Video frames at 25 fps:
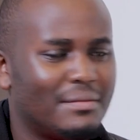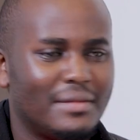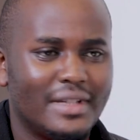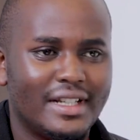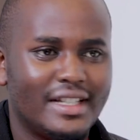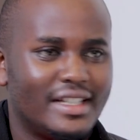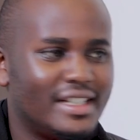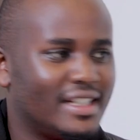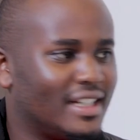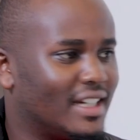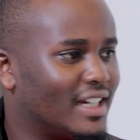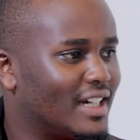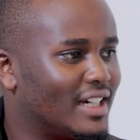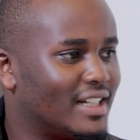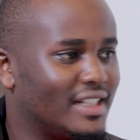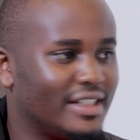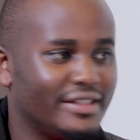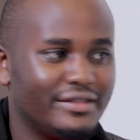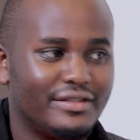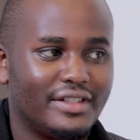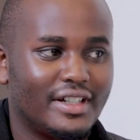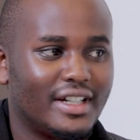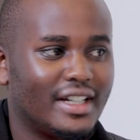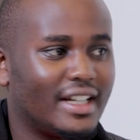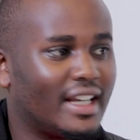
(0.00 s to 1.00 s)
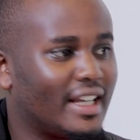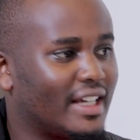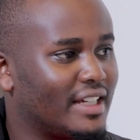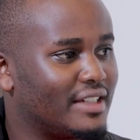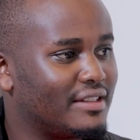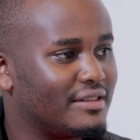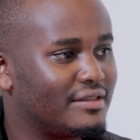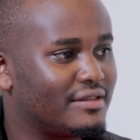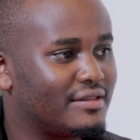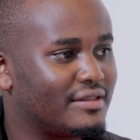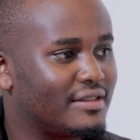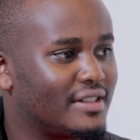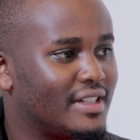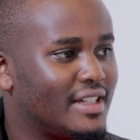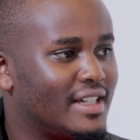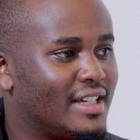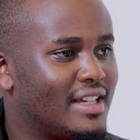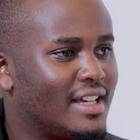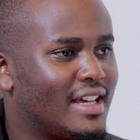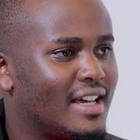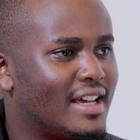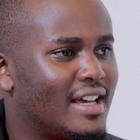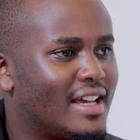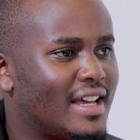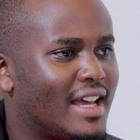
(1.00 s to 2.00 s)
I'm letting her live her life.
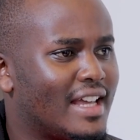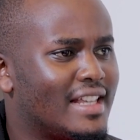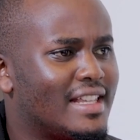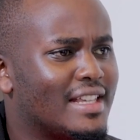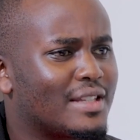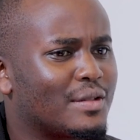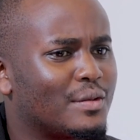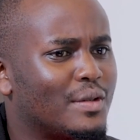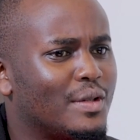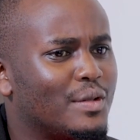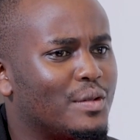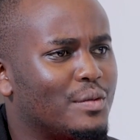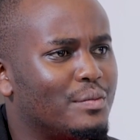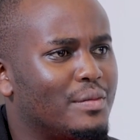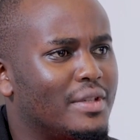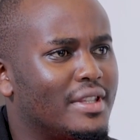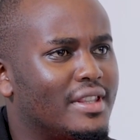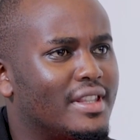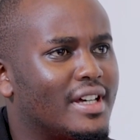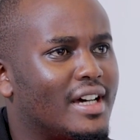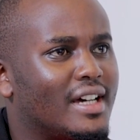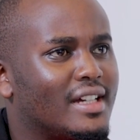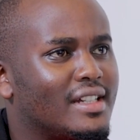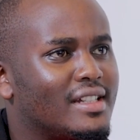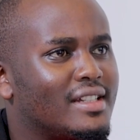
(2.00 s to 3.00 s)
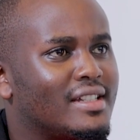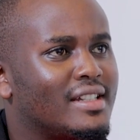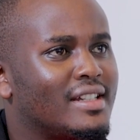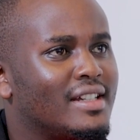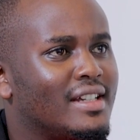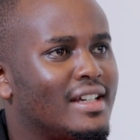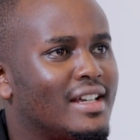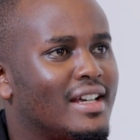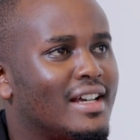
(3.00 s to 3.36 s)
I just wanted to be that,